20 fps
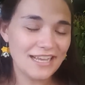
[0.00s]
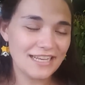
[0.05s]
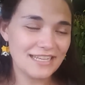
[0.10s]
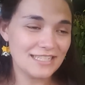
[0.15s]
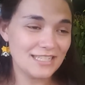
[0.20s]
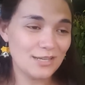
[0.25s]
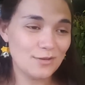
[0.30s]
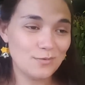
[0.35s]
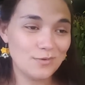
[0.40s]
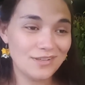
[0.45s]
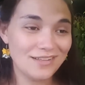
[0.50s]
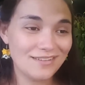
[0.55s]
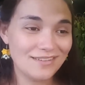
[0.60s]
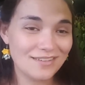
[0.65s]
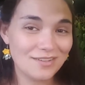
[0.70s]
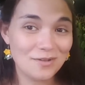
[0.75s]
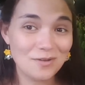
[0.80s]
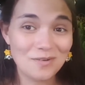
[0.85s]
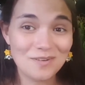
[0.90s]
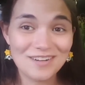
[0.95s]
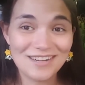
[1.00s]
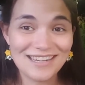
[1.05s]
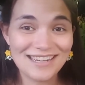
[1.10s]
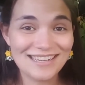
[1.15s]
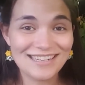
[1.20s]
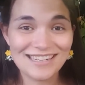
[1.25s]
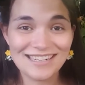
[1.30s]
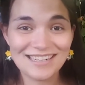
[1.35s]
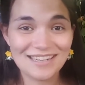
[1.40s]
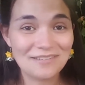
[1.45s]
because I went to Hawaii
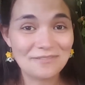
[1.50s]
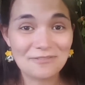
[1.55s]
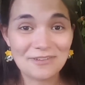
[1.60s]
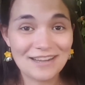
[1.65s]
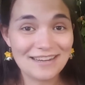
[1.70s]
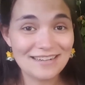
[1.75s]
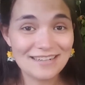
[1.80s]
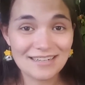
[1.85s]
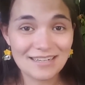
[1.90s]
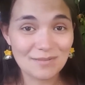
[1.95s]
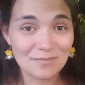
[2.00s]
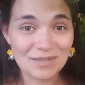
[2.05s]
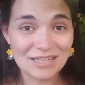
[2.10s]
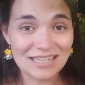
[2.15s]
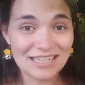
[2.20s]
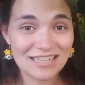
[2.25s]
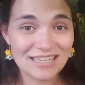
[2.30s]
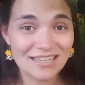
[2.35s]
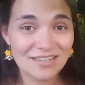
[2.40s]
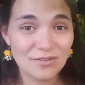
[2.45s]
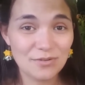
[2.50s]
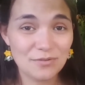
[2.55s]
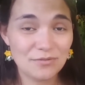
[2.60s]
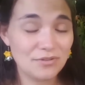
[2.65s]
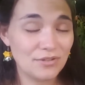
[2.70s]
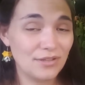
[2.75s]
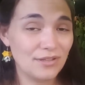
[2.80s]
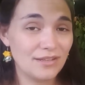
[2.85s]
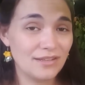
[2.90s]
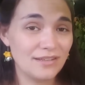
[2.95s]
and I didn't find anybody who
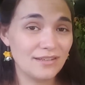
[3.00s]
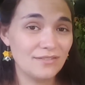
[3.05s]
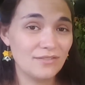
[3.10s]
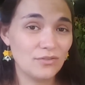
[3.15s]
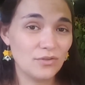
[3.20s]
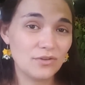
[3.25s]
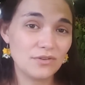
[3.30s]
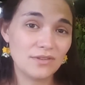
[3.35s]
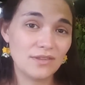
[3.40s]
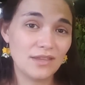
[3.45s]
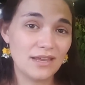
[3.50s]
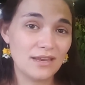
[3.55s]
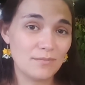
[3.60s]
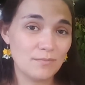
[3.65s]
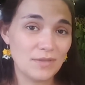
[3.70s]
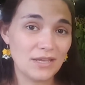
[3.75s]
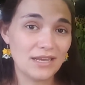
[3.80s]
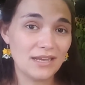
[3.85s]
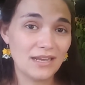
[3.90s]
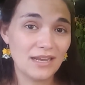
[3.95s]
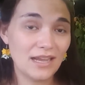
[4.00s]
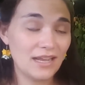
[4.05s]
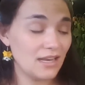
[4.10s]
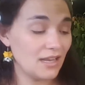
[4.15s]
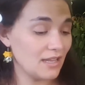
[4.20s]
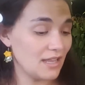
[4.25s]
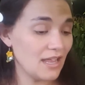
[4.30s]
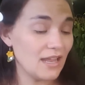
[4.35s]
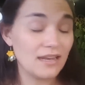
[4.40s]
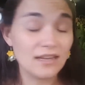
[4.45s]
really looked like me.
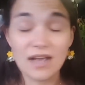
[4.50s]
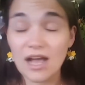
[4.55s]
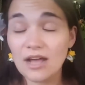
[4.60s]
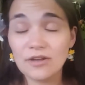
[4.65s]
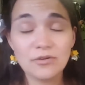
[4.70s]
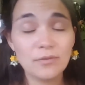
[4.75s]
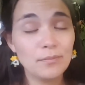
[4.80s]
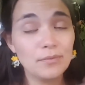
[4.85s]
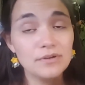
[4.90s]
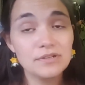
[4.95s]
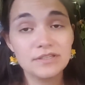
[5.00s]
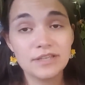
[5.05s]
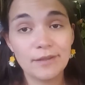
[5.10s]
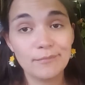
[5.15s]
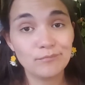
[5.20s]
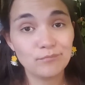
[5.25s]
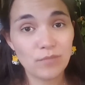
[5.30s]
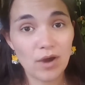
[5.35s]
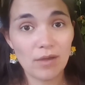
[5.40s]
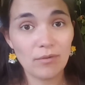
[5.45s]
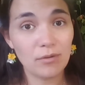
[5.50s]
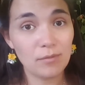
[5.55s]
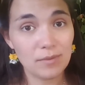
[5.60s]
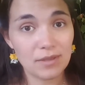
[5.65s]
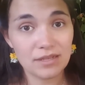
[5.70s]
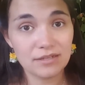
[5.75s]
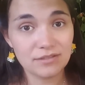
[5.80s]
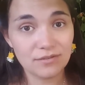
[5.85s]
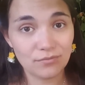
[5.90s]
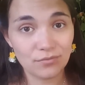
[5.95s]
And again, one hundred percent probably
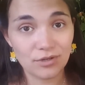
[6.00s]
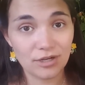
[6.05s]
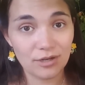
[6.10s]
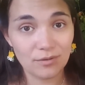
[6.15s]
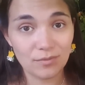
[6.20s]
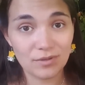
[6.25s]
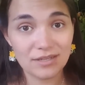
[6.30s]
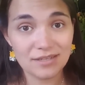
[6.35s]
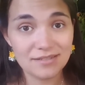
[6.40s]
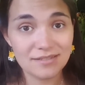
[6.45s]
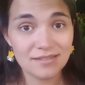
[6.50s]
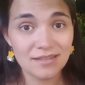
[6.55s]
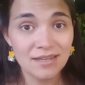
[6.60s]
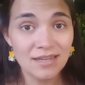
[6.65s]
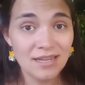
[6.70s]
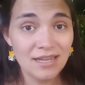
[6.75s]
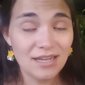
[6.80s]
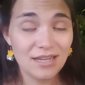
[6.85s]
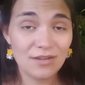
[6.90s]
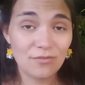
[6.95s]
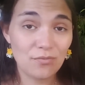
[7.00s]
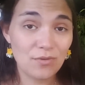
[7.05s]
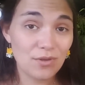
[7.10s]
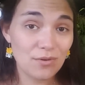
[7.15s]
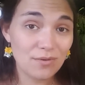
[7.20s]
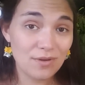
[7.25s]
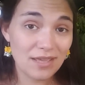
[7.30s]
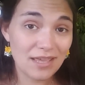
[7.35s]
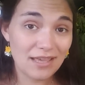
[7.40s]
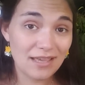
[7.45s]
because of where I was. If we
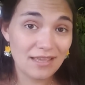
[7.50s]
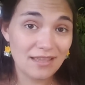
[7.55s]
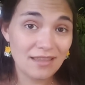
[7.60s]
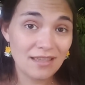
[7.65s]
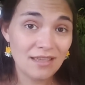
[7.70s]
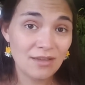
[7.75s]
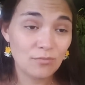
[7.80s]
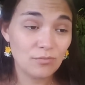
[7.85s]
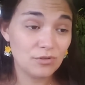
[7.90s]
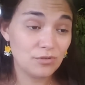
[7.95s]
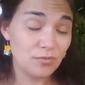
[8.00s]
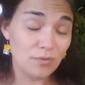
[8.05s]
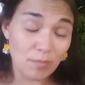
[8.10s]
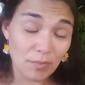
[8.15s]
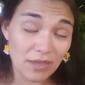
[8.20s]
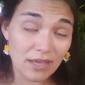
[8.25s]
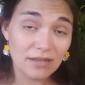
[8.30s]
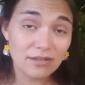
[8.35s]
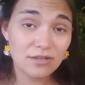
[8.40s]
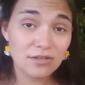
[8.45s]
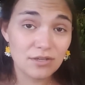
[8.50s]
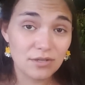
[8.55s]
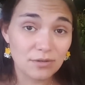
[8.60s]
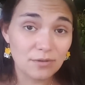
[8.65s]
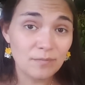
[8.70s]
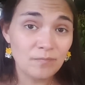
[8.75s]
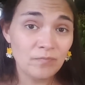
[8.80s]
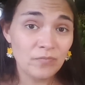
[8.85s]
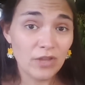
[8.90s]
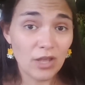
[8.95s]
go again, which we plan to
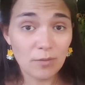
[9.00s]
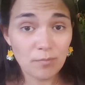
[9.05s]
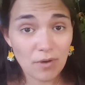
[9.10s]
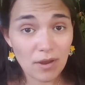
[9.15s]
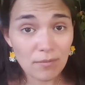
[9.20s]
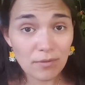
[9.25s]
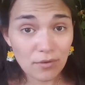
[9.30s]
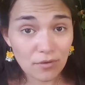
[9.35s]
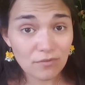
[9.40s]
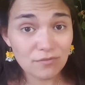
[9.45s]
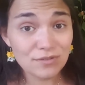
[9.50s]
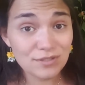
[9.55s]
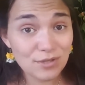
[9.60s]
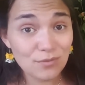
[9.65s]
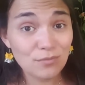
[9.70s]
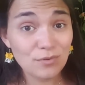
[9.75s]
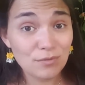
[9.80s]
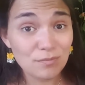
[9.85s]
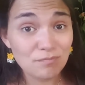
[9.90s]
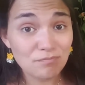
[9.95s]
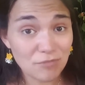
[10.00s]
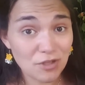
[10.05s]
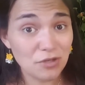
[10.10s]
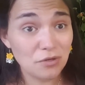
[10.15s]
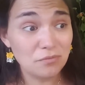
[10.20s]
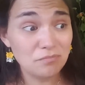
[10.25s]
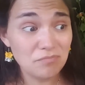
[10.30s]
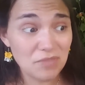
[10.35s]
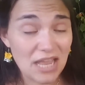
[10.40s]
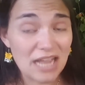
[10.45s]
do, I'll probably go visit with, you
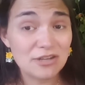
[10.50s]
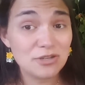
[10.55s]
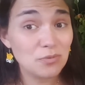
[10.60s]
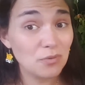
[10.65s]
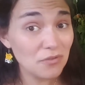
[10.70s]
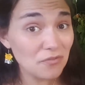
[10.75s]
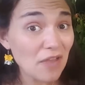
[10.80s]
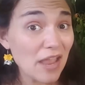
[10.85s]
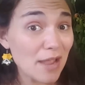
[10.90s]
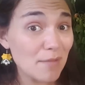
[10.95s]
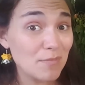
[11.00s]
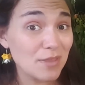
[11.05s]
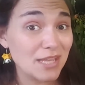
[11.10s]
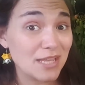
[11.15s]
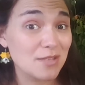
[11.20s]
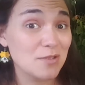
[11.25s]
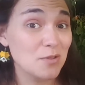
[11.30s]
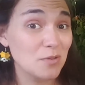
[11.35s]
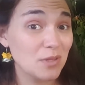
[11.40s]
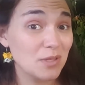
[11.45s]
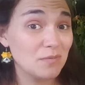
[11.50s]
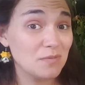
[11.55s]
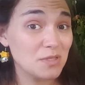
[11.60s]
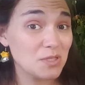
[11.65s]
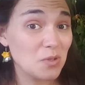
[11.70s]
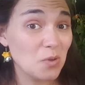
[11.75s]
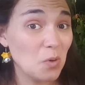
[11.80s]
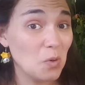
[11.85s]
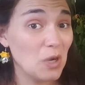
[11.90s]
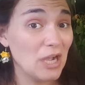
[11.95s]
know, the actual family who lives
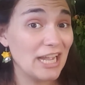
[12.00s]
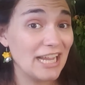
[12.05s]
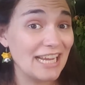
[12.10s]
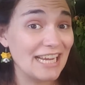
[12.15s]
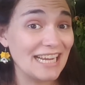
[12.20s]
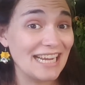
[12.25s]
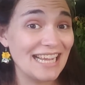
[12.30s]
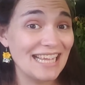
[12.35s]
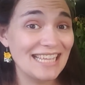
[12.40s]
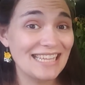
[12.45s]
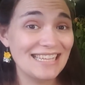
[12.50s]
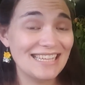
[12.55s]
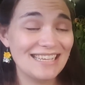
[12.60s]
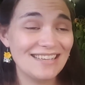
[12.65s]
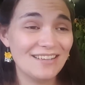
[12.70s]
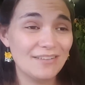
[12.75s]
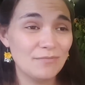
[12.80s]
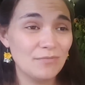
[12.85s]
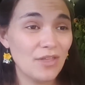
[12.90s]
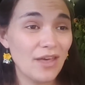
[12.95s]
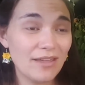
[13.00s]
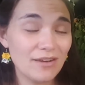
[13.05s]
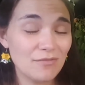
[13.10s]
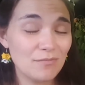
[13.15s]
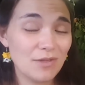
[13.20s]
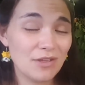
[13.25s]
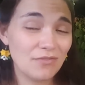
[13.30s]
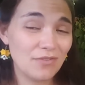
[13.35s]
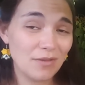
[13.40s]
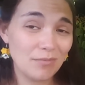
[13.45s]
in Hawaii, and a lot of
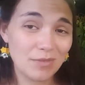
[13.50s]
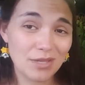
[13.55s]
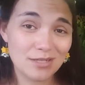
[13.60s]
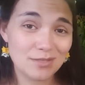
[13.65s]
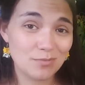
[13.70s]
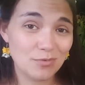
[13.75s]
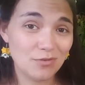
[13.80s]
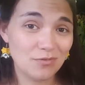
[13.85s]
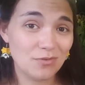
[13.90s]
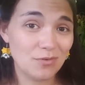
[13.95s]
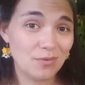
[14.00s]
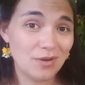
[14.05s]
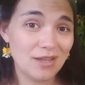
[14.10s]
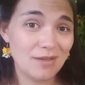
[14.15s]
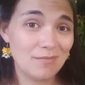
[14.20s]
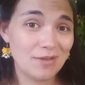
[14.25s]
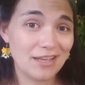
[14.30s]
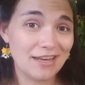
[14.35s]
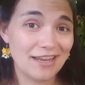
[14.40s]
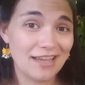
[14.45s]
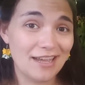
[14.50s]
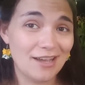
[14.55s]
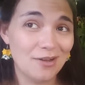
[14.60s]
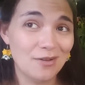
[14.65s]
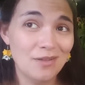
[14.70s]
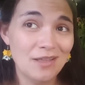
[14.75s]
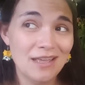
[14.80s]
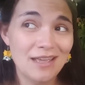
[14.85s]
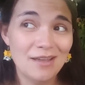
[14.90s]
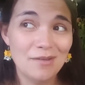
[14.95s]
my family has moved away by
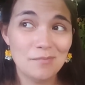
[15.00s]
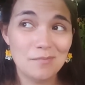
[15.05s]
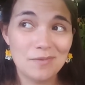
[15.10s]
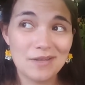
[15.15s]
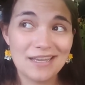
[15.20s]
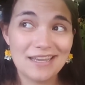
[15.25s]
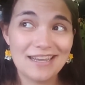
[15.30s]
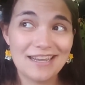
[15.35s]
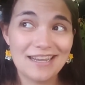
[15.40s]
now, but